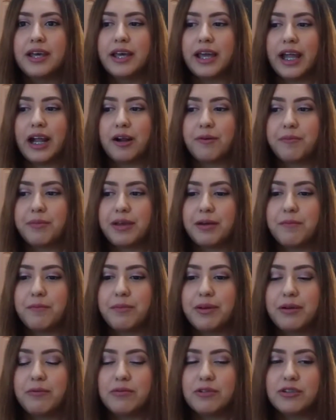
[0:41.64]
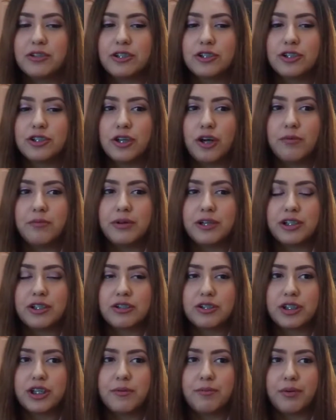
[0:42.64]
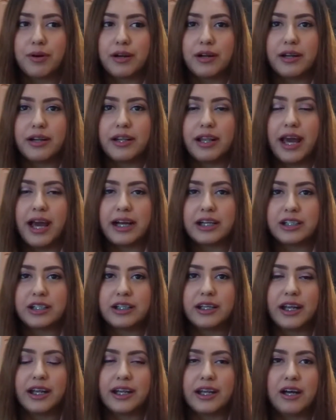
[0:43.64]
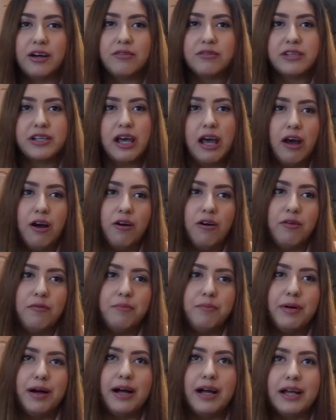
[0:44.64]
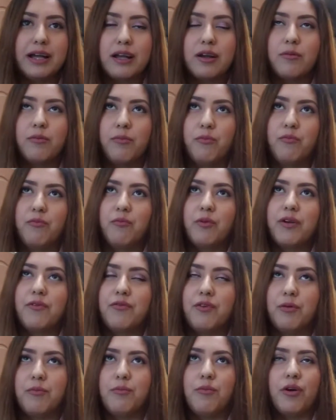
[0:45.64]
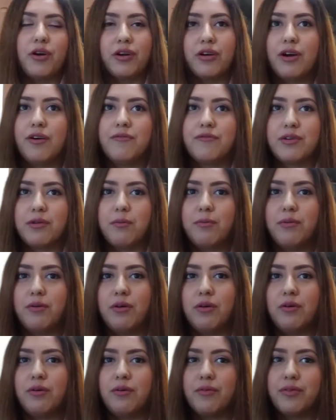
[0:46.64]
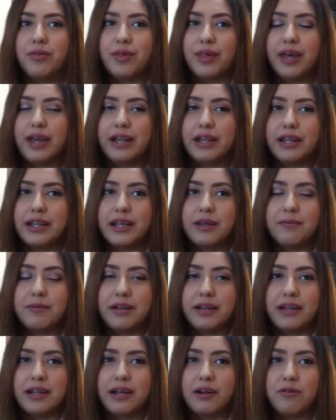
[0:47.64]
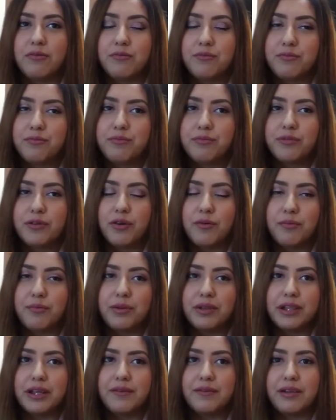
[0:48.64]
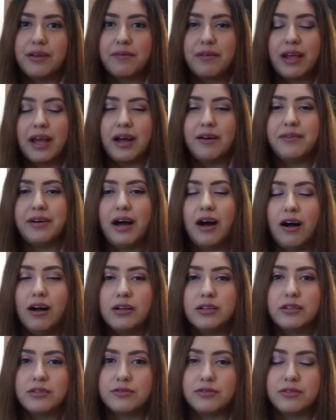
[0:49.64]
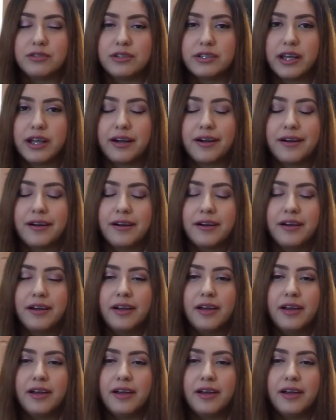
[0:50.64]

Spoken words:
Airbnb was so much cheaper than actually getting a hotel, but we feel more comfortable than even, I don't believe they even have hostels there.